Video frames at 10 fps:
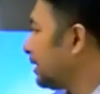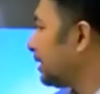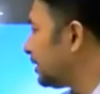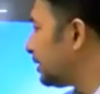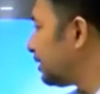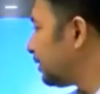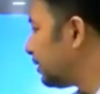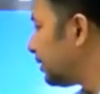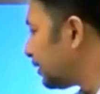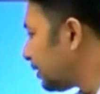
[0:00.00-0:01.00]
here
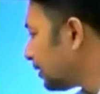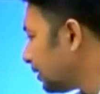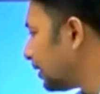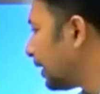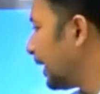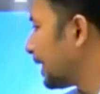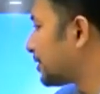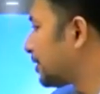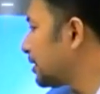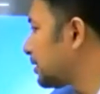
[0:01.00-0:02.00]
the
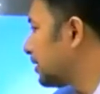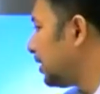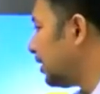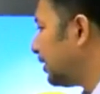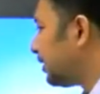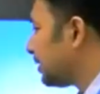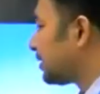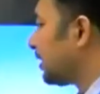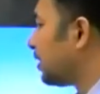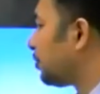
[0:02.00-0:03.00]
axis, here it
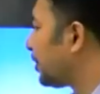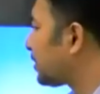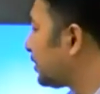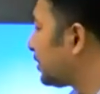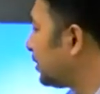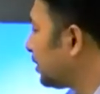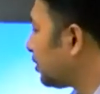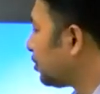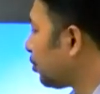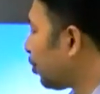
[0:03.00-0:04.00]
is the equator.
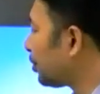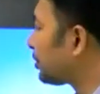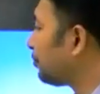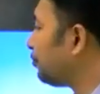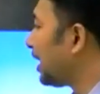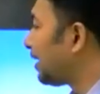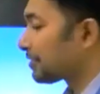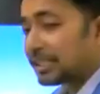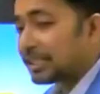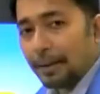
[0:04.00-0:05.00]
North we
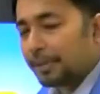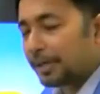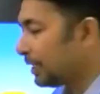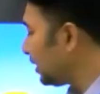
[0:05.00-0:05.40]
have summer